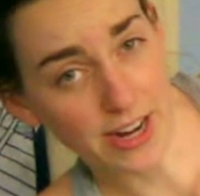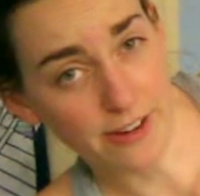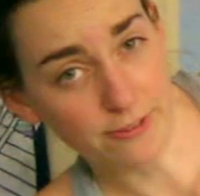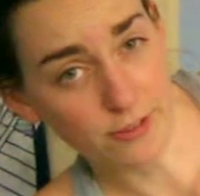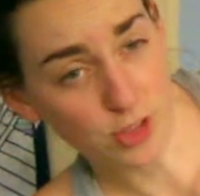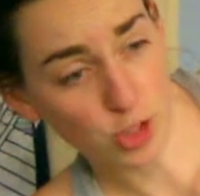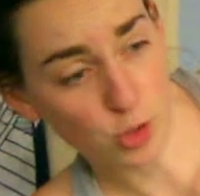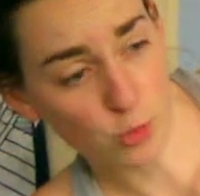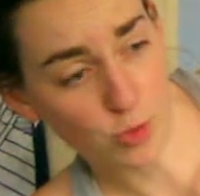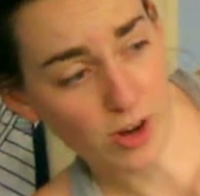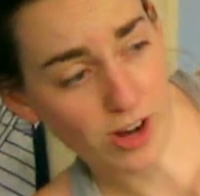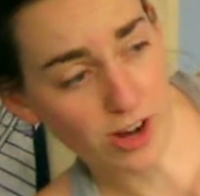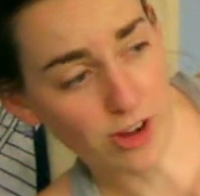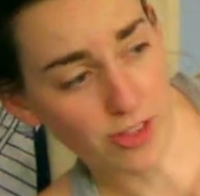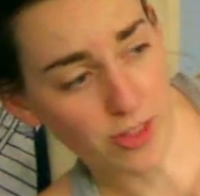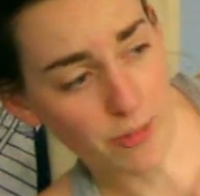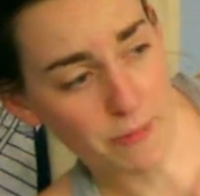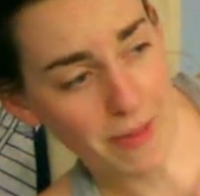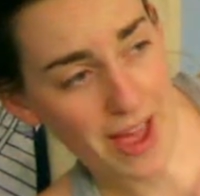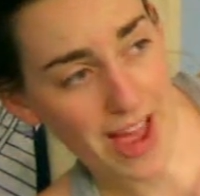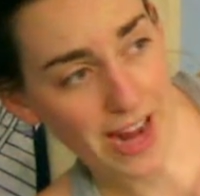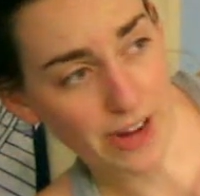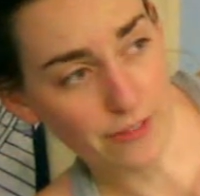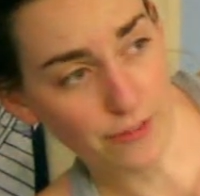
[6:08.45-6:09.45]
of square on the
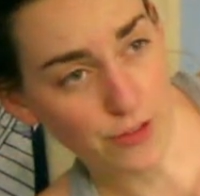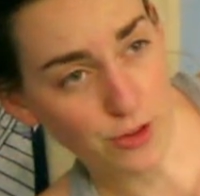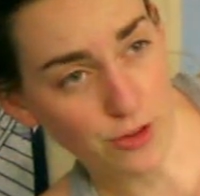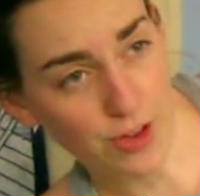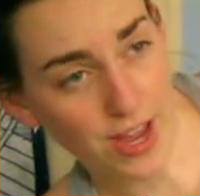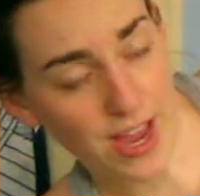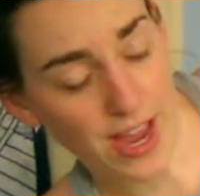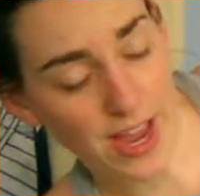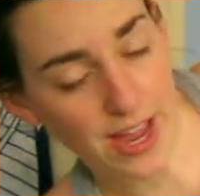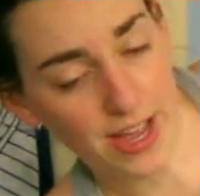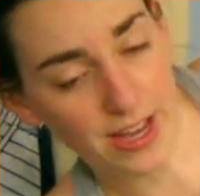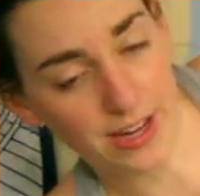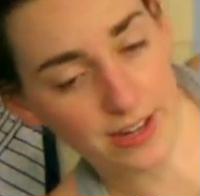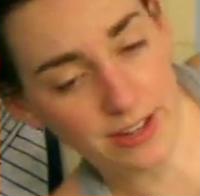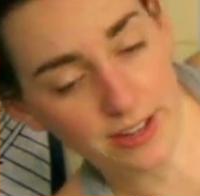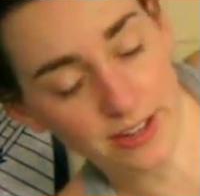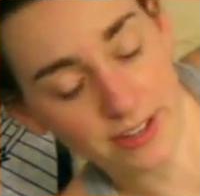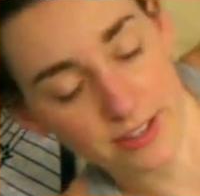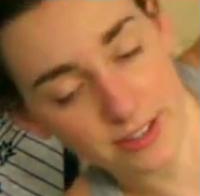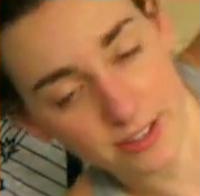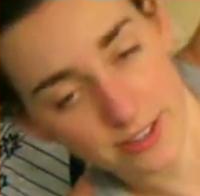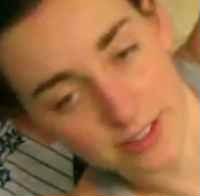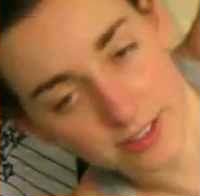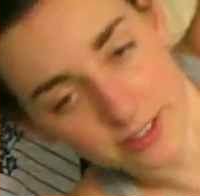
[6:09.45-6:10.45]
mat if you can.
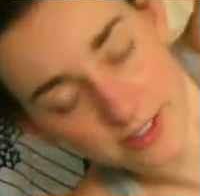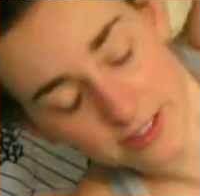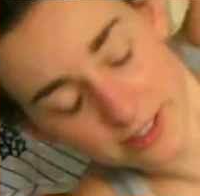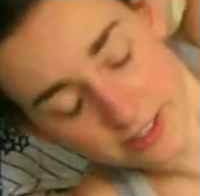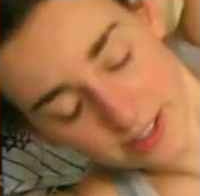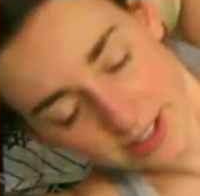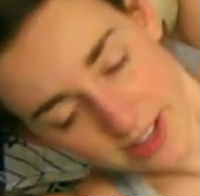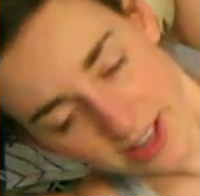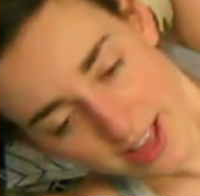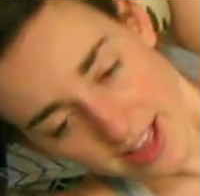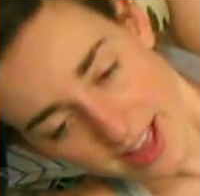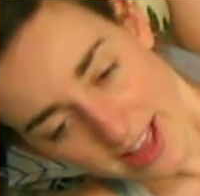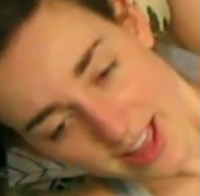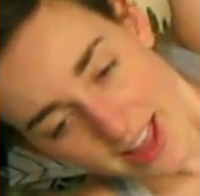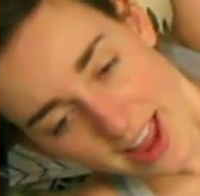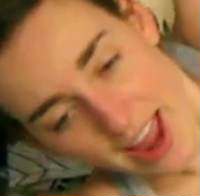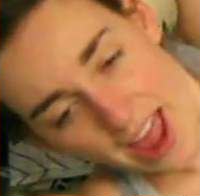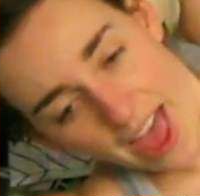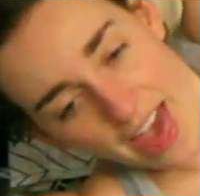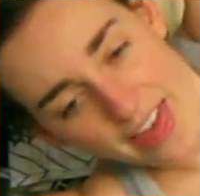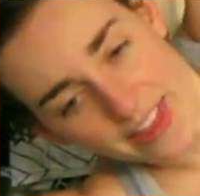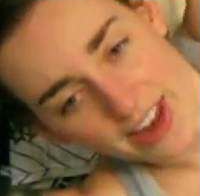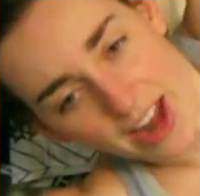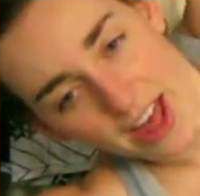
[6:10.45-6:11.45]

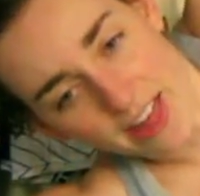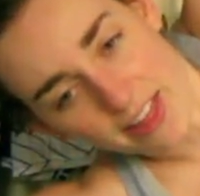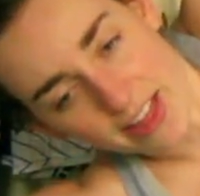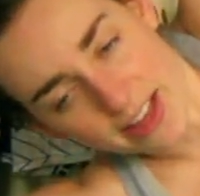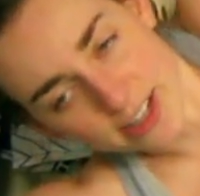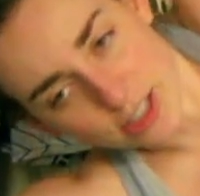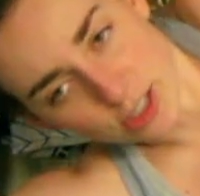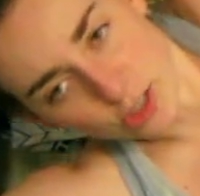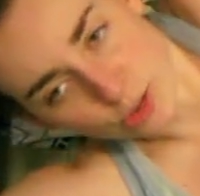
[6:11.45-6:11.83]
And I like to